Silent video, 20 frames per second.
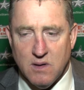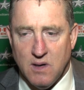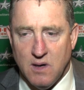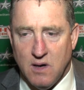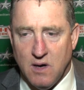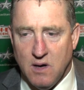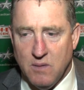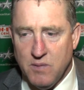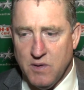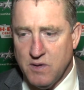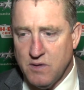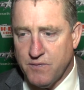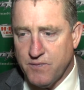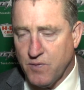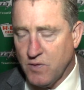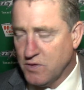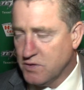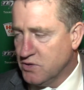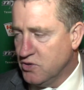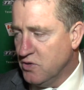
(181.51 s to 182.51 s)
um, in the
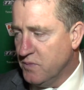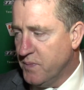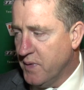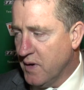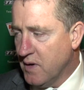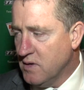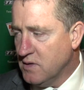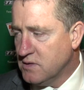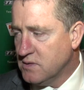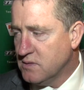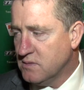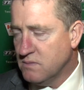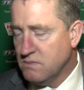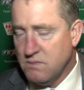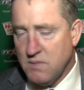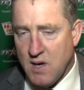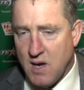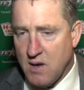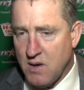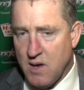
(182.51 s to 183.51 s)
first two periods,
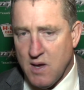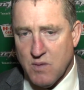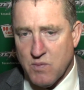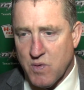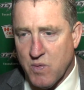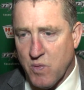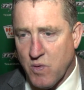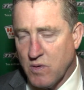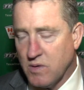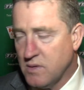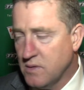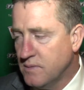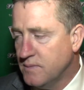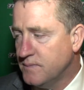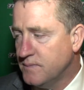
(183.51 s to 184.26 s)
and, and we weren't.